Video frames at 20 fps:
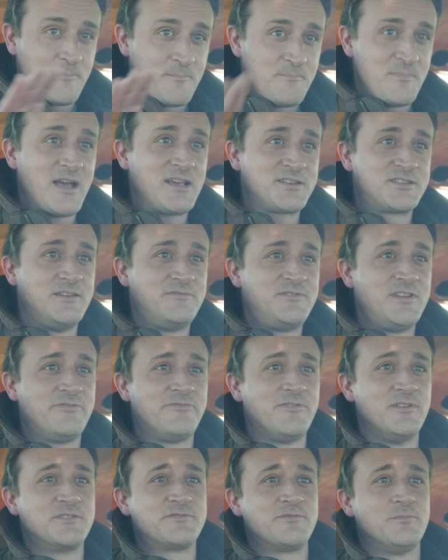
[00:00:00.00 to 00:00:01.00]
massive
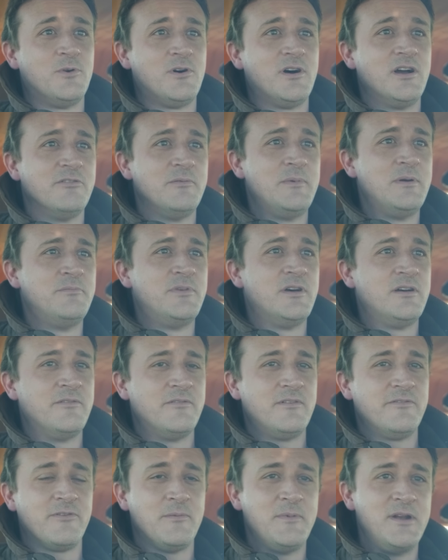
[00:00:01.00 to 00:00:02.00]
difference from what I remember
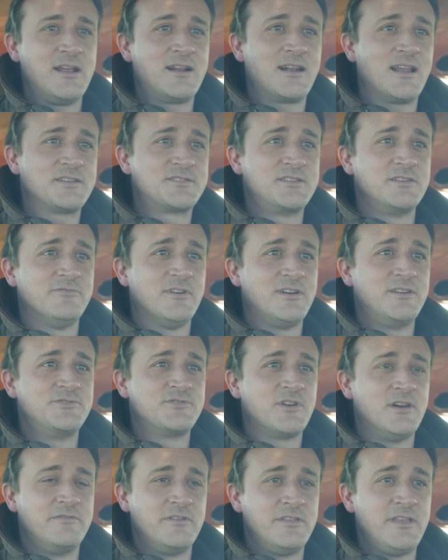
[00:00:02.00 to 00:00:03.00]
from any classic Range
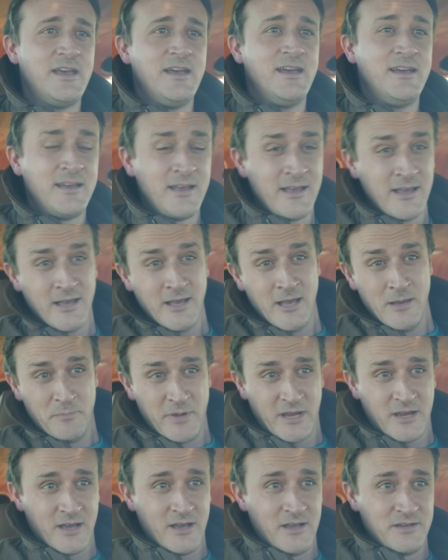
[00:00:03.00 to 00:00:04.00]
Rover there,
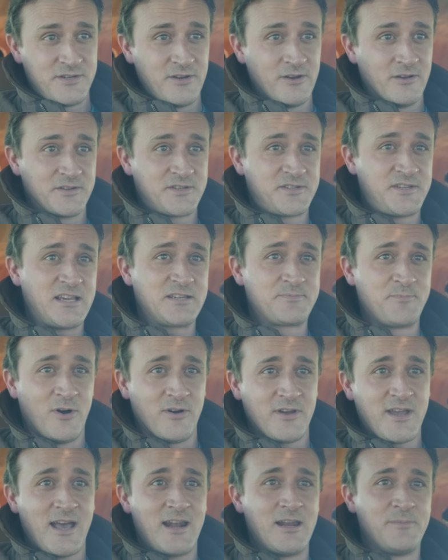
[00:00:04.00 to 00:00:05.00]
because you've got
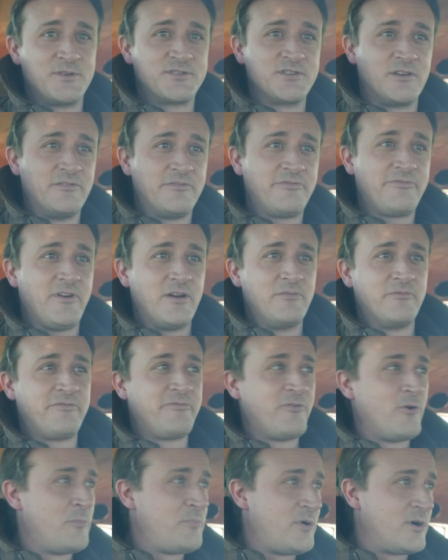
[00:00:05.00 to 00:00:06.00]
6-pot calipers on the front,
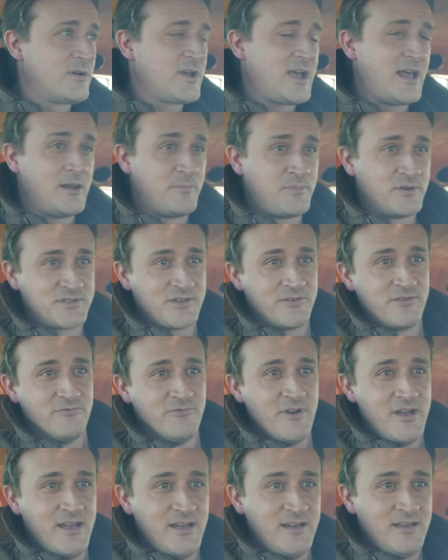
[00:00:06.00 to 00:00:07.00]
4-pot calipers on the
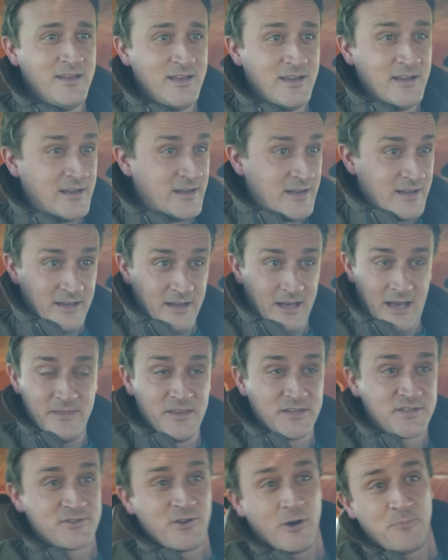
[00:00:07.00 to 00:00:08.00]
rear, and
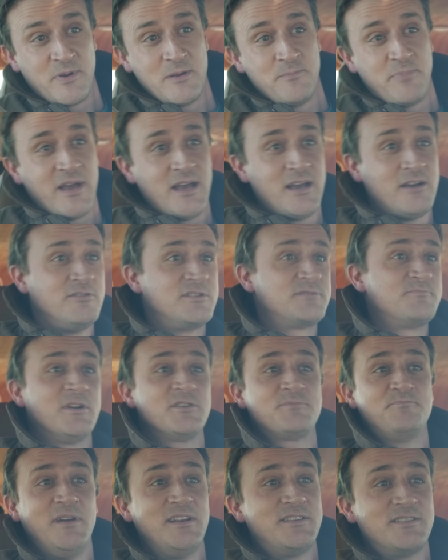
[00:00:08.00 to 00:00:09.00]
the stopping power is
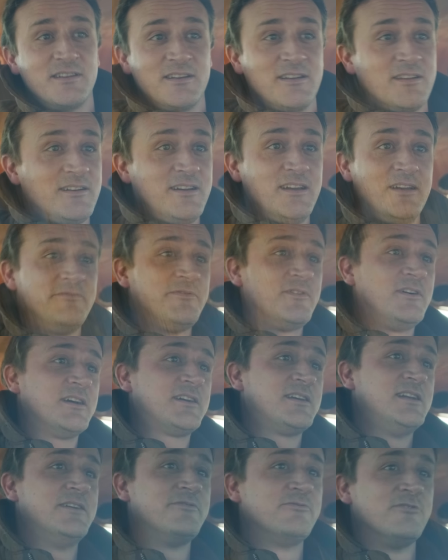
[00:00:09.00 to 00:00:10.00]
much better than I
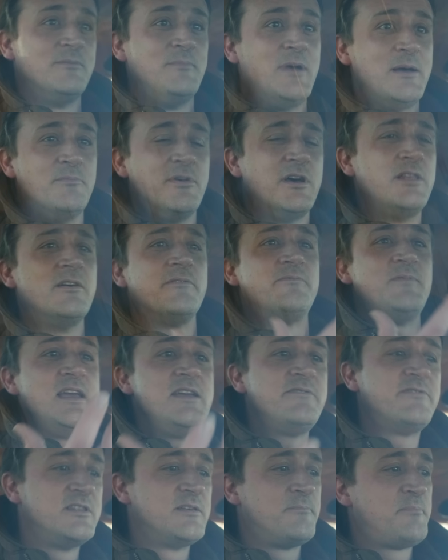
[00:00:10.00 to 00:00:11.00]
can ever remember. And
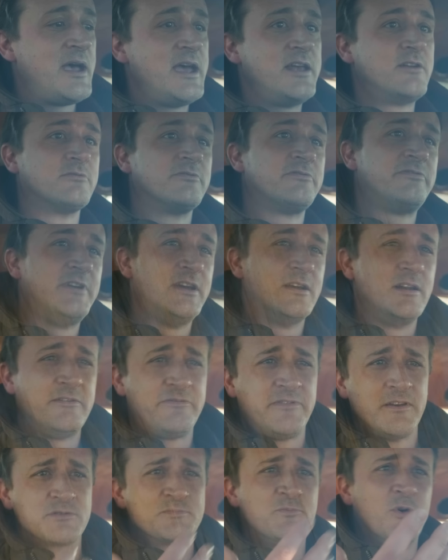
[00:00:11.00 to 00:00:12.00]
even the pedal feel, it
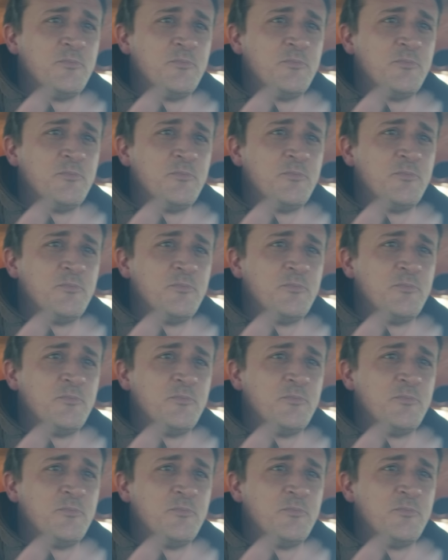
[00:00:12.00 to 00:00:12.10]
feels more